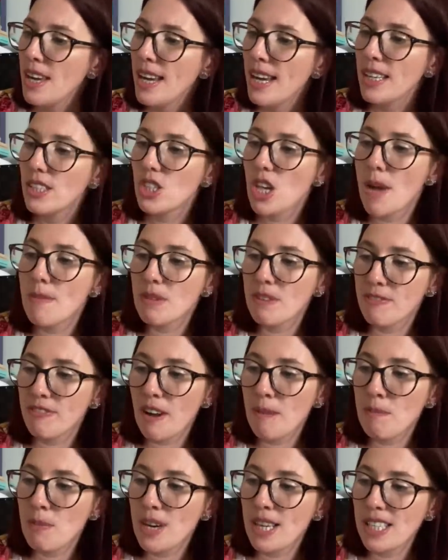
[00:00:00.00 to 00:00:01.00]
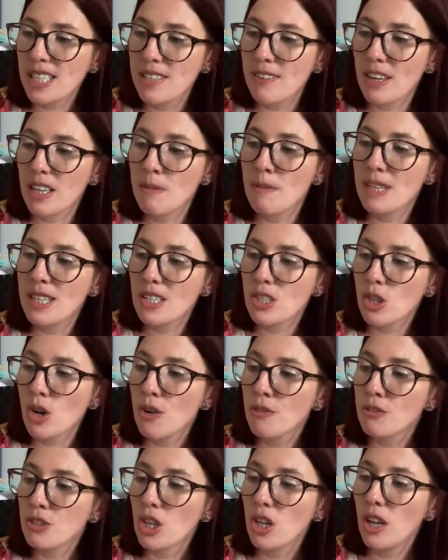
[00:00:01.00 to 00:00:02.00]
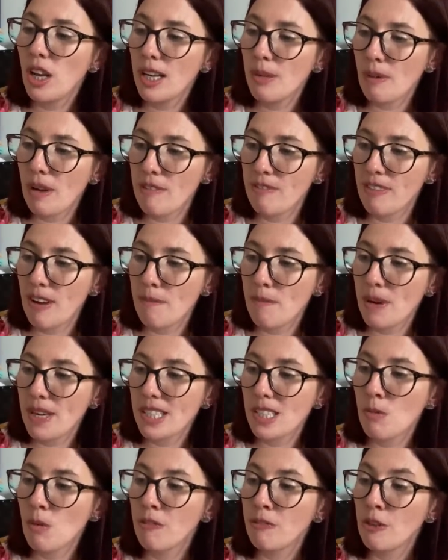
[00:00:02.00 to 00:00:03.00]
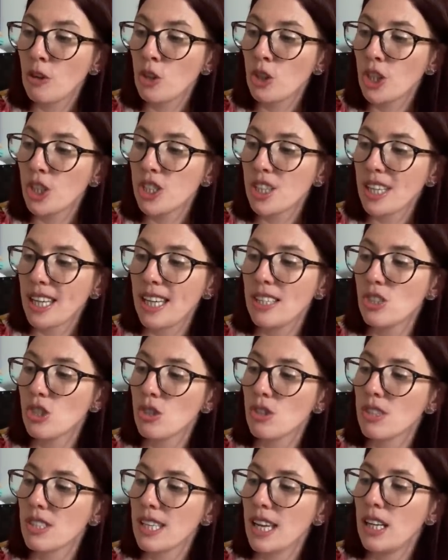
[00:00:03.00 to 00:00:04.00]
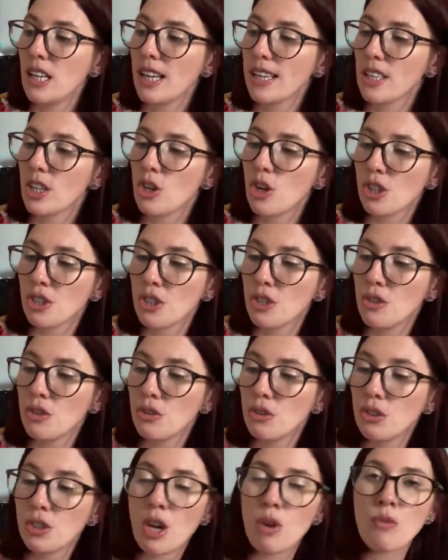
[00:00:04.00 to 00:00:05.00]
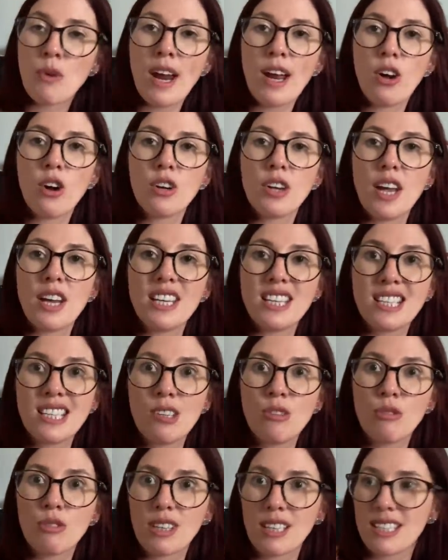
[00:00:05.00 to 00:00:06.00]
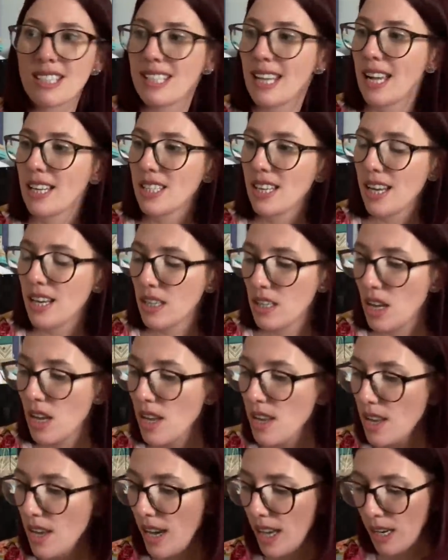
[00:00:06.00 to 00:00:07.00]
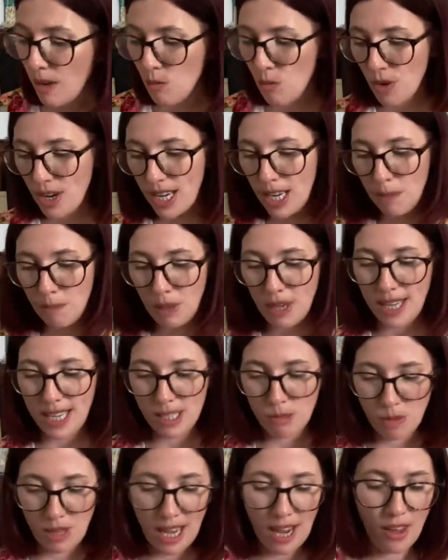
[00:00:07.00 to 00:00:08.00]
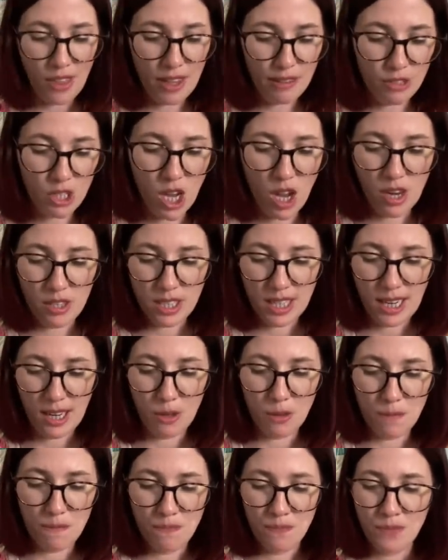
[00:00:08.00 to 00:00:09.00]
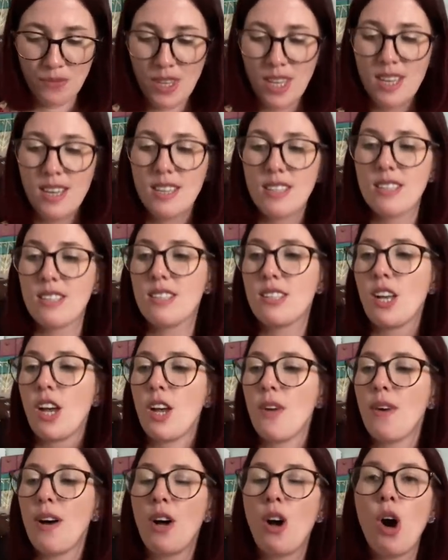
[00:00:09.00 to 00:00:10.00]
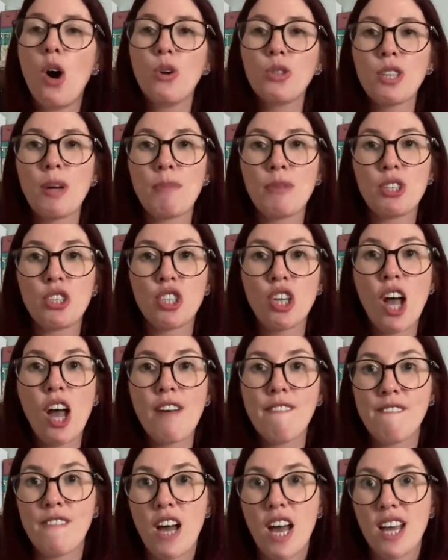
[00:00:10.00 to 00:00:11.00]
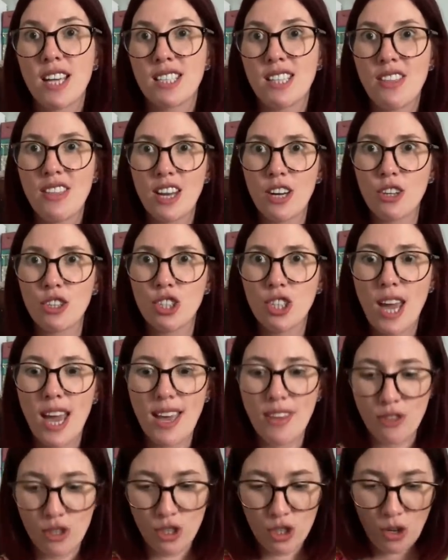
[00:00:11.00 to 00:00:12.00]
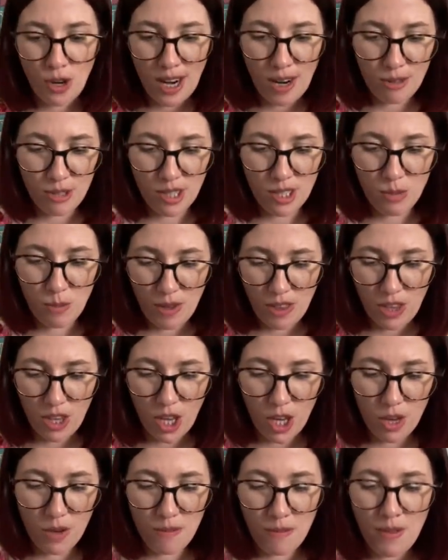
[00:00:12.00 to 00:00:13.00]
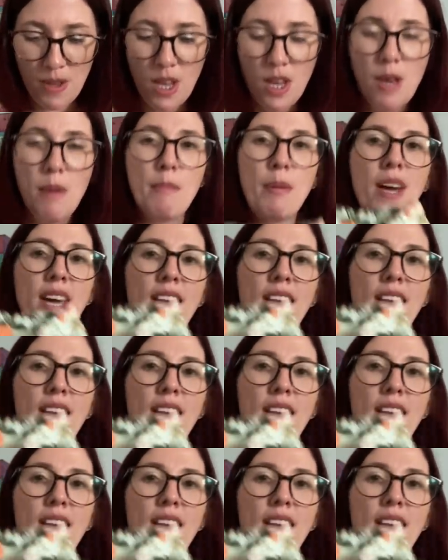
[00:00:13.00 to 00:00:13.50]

In terms of fabrics, they recommend soft, lightweight fabrics that will feel good against your skin, like a cotton lawn, a rayon and a silk satin. And I'm really pleased with how they've turned out. So I'll hold up the shirt first and then I'll share the trousers with you. But